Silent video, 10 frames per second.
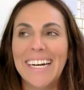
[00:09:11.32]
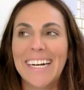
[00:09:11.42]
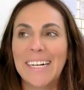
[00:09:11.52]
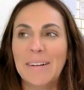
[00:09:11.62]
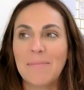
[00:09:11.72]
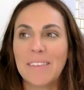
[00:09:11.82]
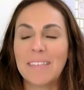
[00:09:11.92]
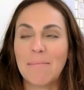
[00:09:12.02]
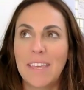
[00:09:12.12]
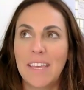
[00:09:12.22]
um,
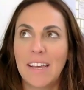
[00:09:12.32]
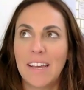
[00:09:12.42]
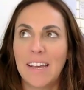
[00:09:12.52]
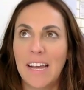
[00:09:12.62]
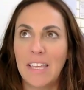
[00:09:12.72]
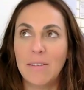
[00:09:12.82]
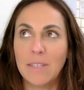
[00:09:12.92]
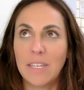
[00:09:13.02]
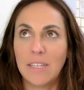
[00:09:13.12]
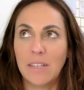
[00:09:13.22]
something I
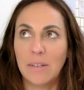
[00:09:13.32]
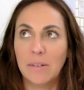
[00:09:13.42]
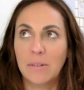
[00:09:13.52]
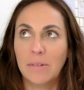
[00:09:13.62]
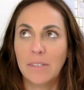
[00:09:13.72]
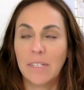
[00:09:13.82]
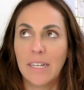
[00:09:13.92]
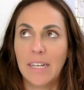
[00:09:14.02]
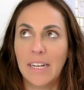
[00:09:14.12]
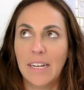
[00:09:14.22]
used to do,
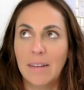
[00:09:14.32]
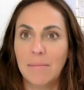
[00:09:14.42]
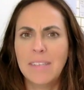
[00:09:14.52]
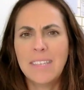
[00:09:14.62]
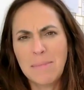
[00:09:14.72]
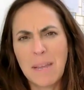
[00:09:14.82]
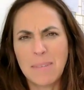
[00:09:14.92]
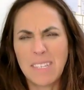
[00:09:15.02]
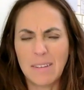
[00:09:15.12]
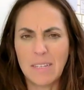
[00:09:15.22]
um, and
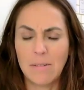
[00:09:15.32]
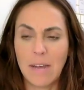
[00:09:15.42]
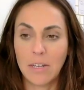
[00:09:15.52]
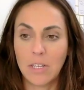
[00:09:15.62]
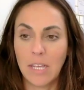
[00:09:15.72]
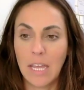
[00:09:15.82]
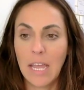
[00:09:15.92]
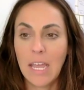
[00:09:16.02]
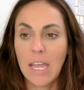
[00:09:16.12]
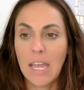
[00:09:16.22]
sometimes still do actually,
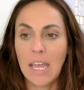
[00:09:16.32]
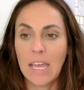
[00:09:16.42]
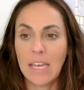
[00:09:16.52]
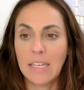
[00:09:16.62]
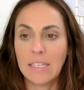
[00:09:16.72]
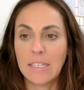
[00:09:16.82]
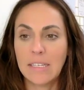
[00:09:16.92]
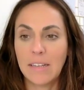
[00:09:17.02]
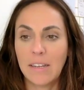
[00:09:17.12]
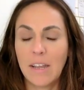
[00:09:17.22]

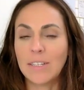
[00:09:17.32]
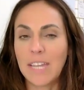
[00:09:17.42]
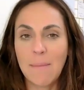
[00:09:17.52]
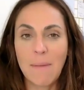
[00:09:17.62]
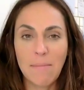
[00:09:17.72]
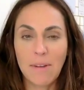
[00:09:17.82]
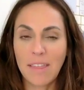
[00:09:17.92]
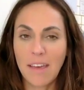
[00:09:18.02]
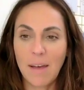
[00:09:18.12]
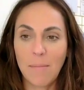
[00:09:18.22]
is I'll take my
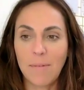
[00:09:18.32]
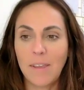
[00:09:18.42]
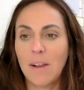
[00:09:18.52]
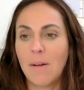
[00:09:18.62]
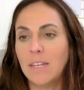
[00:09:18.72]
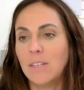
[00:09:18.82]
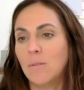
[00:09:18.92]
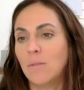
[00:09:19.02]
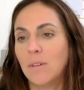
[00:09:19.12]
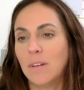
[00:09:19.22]
breathe up. You know, I
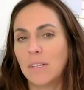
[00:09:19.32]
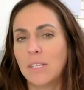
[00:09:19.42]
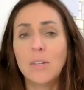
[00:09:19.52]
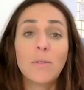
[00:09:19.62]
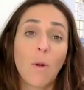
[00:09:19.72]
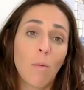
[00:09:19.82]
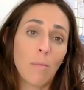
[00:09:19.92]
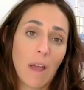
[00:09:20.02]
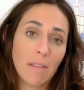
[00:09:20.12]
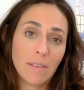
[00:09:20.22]
do two normal
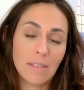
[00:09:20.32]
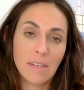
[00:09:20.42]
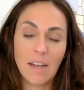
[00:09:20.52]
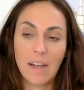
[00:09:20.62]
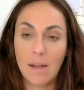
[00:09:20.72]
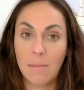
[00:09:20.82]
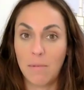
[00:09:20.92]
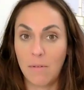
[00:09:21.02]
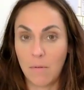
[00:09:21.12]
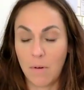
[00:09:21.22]
breaths um,
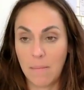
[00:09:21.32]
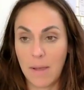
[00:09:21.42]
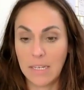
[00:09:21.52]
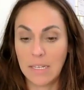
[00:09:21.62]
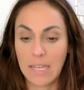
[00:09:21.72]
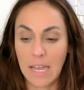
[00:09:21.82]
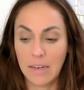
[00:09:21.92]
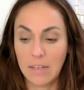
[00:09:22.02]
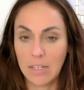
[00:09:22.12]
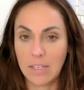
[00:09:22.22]
before my
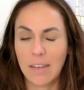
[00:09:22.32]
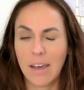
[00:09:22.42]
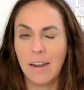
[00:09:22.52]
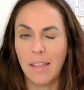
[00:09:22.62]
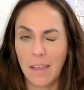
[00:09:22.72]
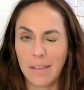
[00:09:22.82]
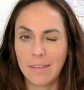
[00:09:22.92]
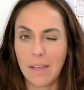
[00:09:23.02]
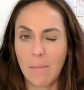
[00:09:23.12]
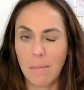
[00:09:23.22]
descent just to kind of like
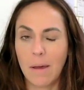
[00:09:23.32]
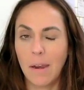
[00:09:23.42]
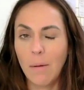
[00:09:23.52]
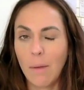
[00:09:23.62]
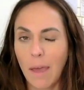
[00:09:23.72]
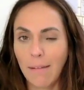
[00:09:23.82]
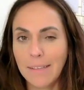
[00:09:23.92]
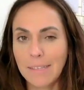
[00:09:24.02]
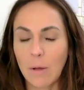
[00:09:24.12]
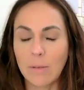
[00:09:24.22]
tell my body, okay,
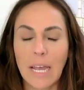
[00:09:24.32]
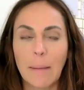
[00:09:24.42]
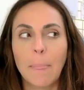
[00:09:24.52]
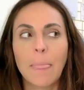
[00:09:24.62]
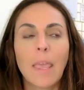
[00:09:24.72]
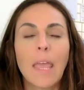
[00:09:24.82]
it's go time.